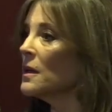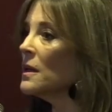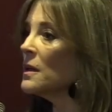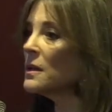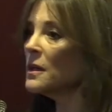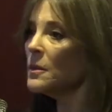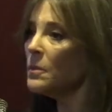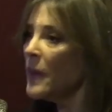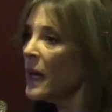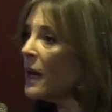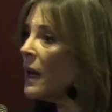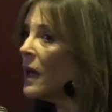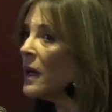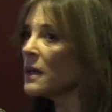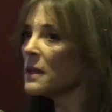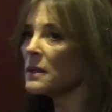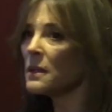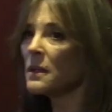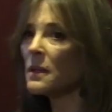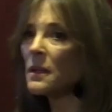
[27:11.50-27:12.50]
admit it.
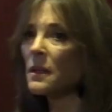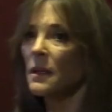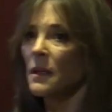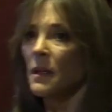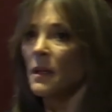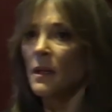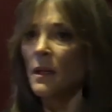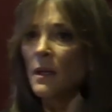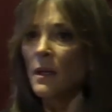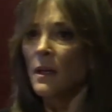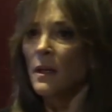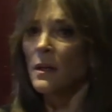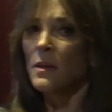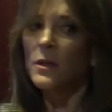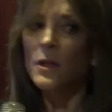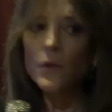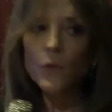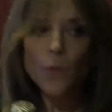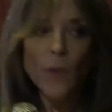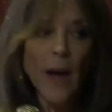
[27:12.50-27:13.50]

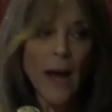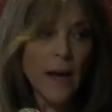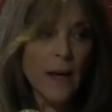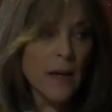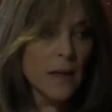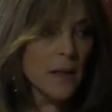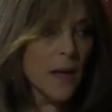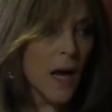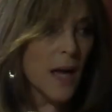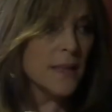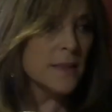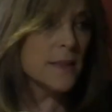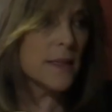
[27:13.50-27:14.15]
Just recognize